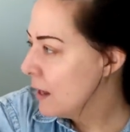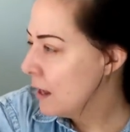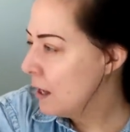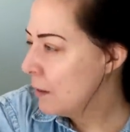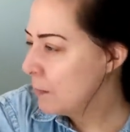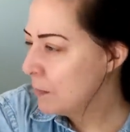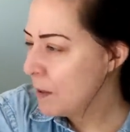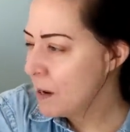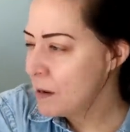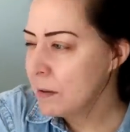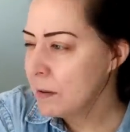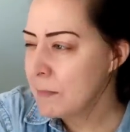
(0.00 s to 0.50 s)

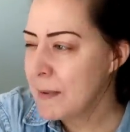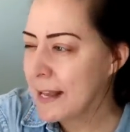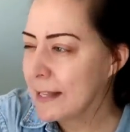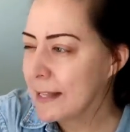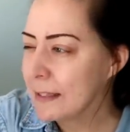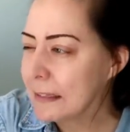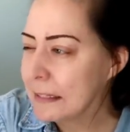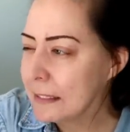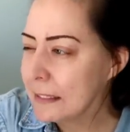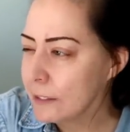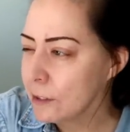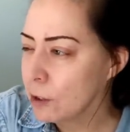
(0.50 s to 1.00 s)
I'll probably make
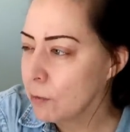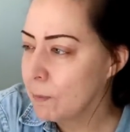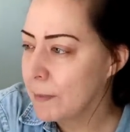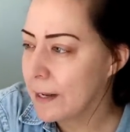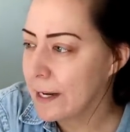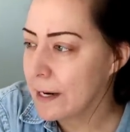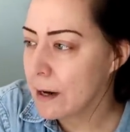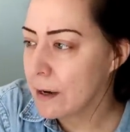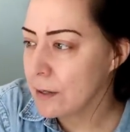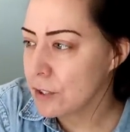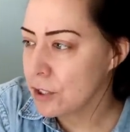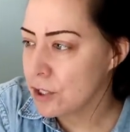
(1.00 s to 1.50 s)
a little
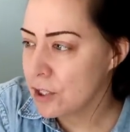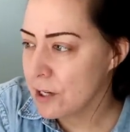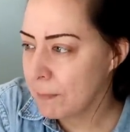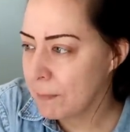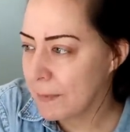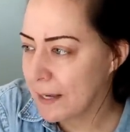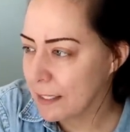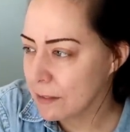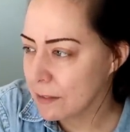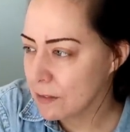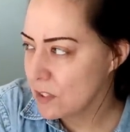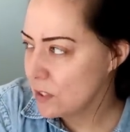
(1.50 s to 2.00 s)
bit on
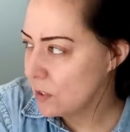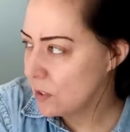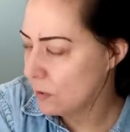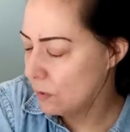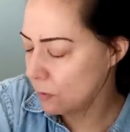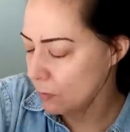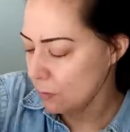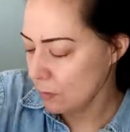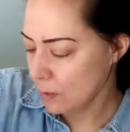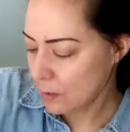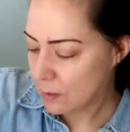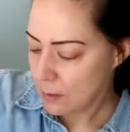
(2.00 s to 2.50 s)
shipping
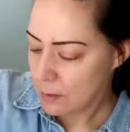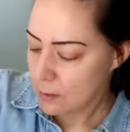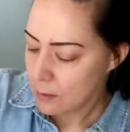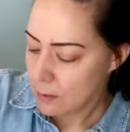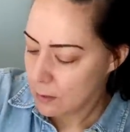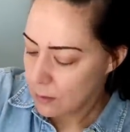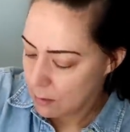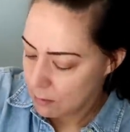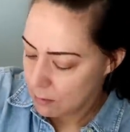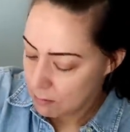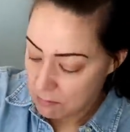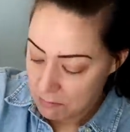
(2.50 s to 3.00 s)
too.
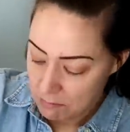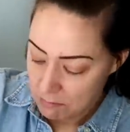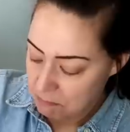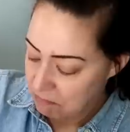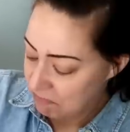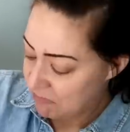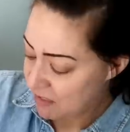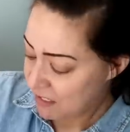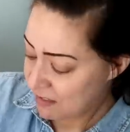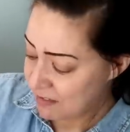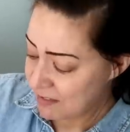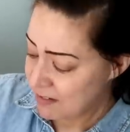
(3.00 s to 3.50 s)

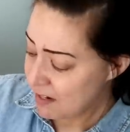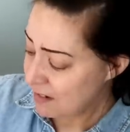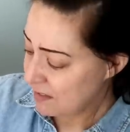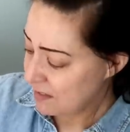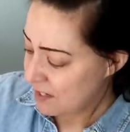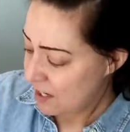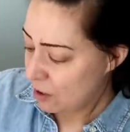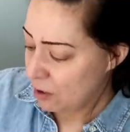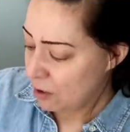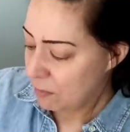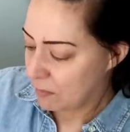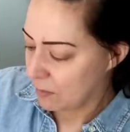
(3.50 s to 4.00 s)
That's not
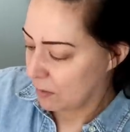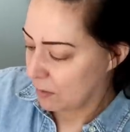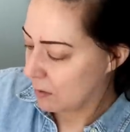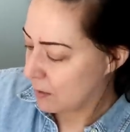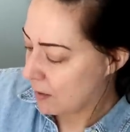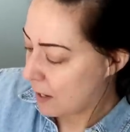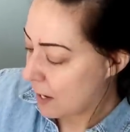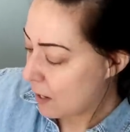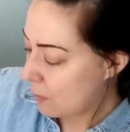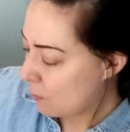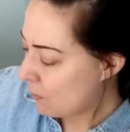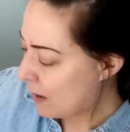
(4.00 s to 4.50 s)
terrible.
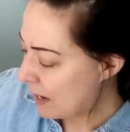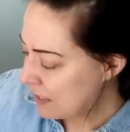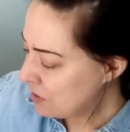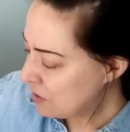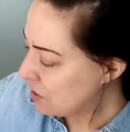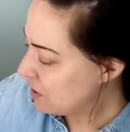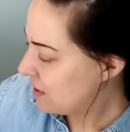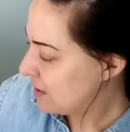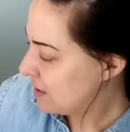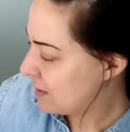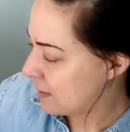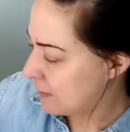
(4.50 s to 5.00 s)
I
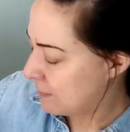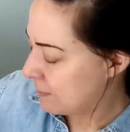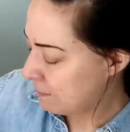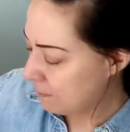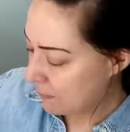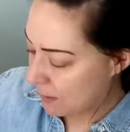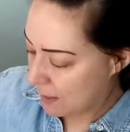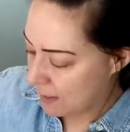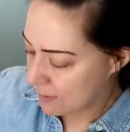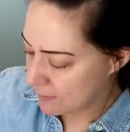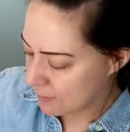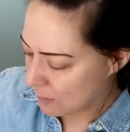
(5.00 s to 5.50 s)
washed
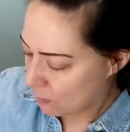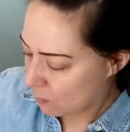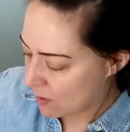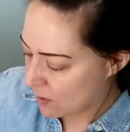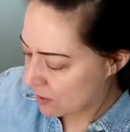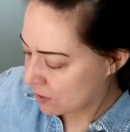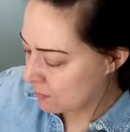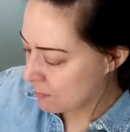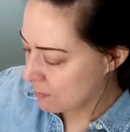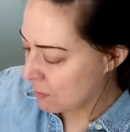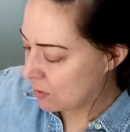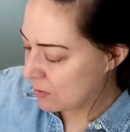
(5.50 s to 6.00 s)
them, as I
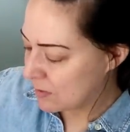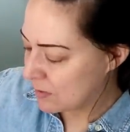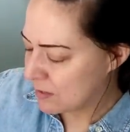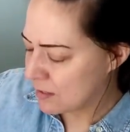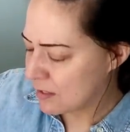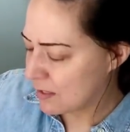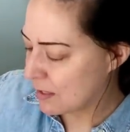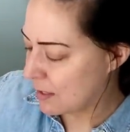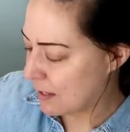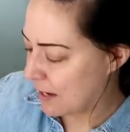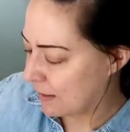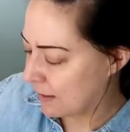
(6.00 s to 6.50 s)
wash most
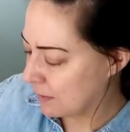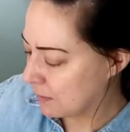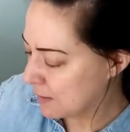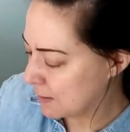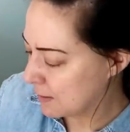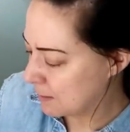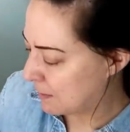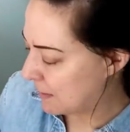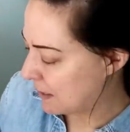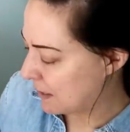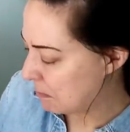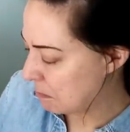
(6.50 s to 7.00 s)
things,
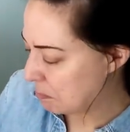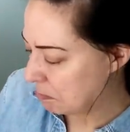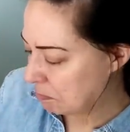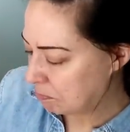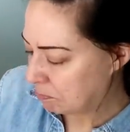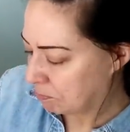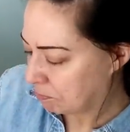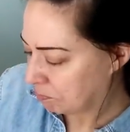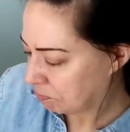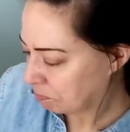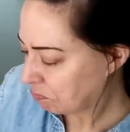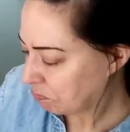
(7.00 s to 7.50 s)
but
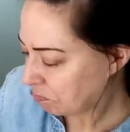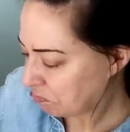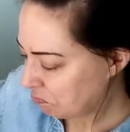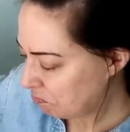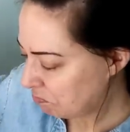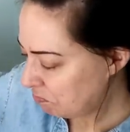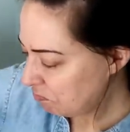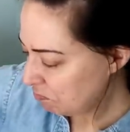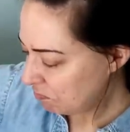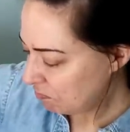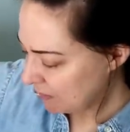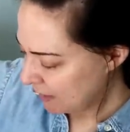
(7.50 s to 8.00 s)

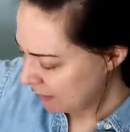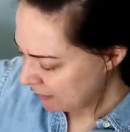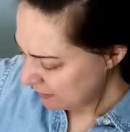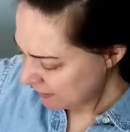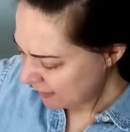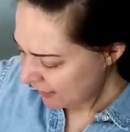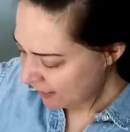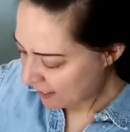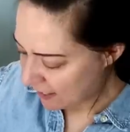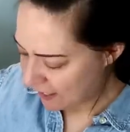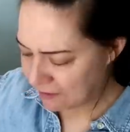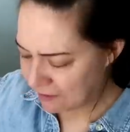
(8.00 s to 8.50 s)

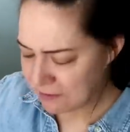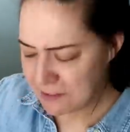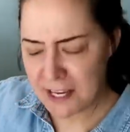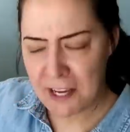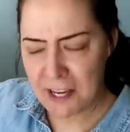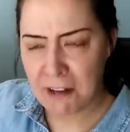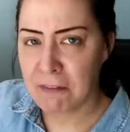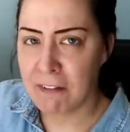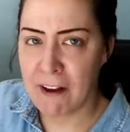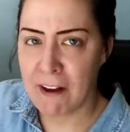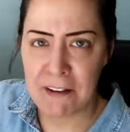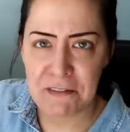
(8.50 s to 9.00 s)
yeah, I'll
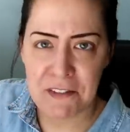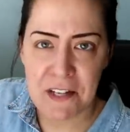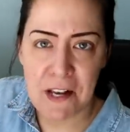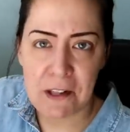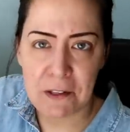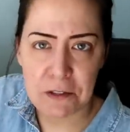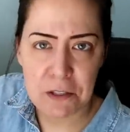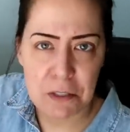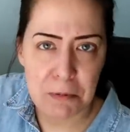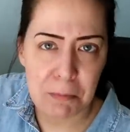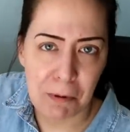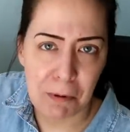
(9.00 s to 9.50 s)
take five
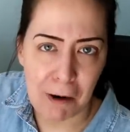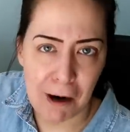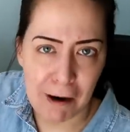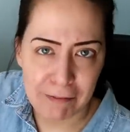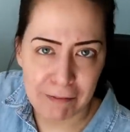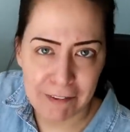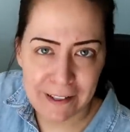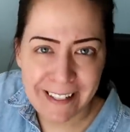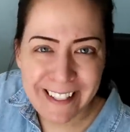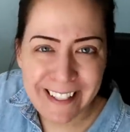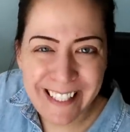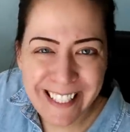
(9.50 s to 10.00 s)
dollars
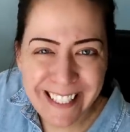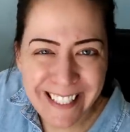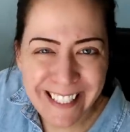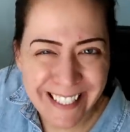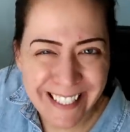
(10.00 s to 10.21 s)
profit.